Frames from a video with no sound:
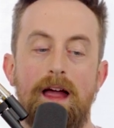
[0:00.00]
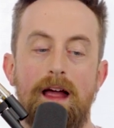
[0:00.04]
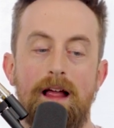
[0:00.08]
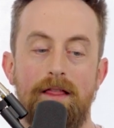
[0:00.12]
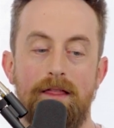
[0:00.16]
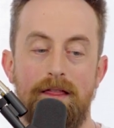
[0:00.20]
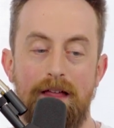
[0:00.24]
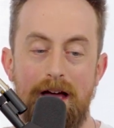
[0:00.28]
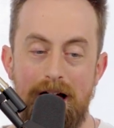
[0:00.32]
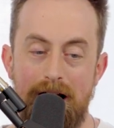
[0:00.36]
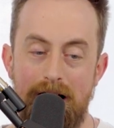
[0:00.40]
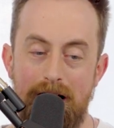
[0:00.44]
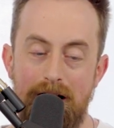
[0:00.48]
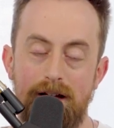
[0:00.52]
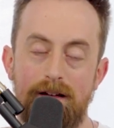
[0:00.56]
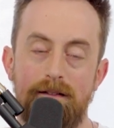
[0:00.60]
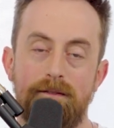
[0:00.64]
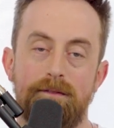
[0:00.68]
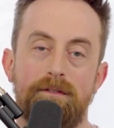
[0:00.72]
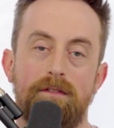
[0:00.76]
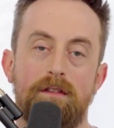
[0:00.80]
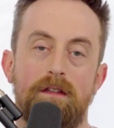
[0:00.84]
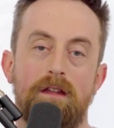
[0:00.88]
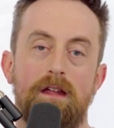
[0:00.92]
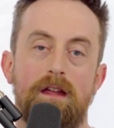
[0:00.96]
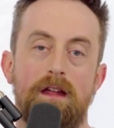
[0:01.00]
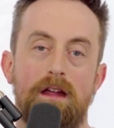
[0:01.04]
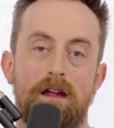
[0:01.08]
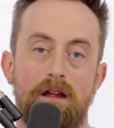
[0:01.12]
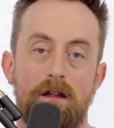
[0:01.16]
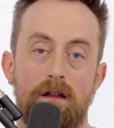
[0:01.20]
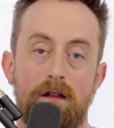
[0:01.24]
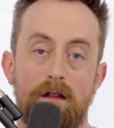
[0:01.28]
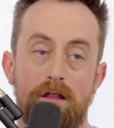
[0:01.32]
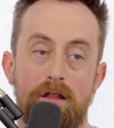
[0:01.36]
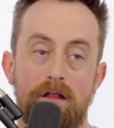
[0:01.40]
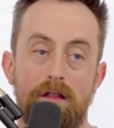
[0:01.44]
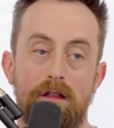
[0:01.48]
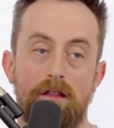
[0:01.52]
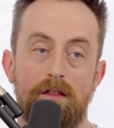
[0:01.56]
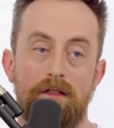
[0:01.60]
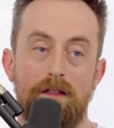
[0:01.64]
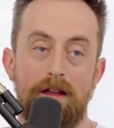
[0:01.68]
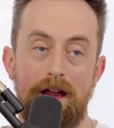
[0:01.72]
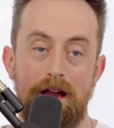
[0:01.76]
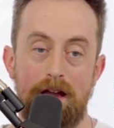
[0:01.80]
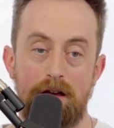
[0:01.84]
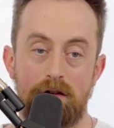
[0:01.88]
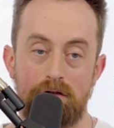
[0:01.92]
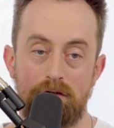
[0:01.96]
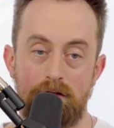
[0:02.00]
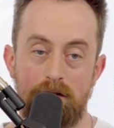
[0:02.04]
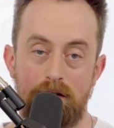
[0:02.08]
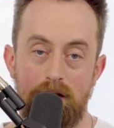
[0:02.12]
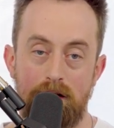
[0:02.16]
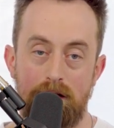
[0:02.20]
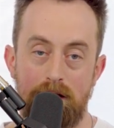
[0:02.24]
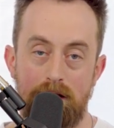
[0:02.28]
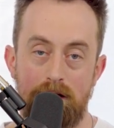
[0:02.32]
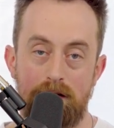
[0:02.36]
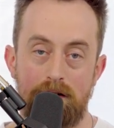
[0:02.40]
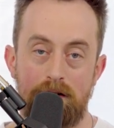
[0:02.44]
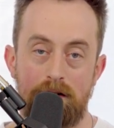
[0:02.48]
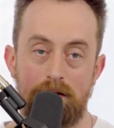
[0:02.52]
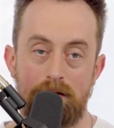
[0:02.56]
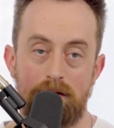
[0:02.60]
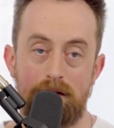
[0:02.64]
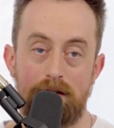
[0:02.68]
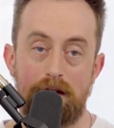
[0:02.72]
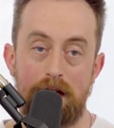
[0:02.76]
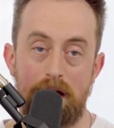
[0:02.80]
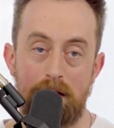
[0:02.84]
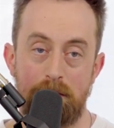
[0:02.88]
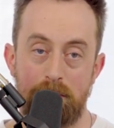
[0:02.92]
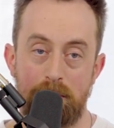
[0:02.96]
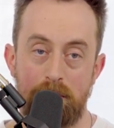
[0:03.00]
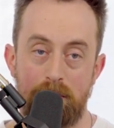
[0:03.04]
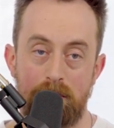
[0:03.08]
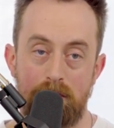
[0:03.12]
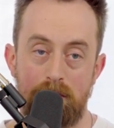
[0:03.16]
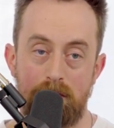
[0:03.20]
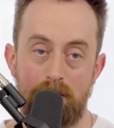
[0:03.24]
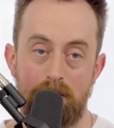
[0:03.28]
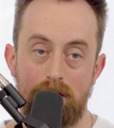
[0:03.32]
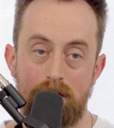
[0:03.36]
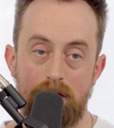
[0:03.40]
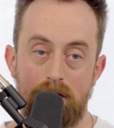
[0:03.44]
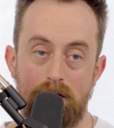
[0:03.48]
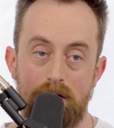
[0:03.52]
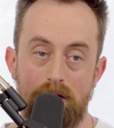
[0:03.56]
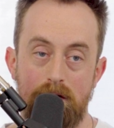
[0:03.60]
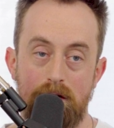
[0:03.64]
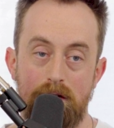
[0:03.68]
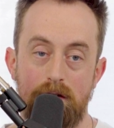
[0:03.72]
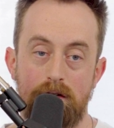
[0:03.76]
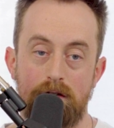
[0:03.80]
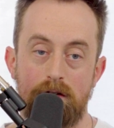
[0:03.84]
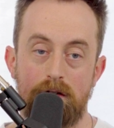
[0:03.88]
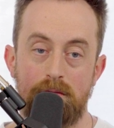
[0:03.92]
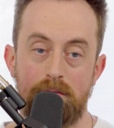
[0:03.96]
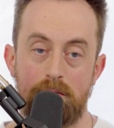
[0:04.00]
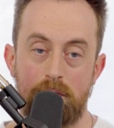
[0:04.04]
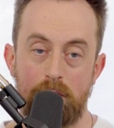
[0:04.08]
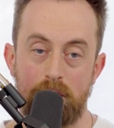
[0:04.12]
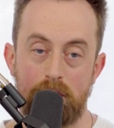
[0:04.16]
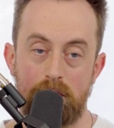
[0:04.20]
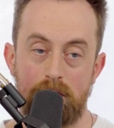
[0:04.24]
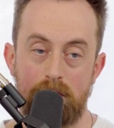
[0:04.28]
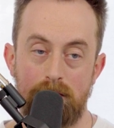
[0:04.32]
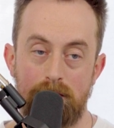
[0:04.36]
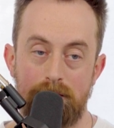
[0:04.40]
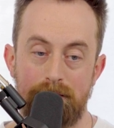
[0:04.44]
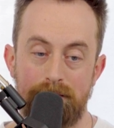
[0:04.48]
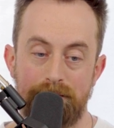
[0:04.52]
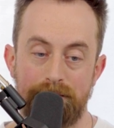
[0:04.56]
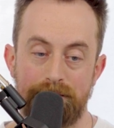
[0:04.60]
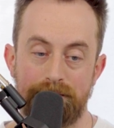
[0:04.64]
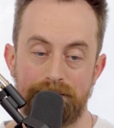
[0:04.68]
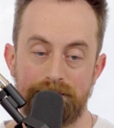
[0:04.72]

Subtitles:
And that is the entrance to the temple to Merkel.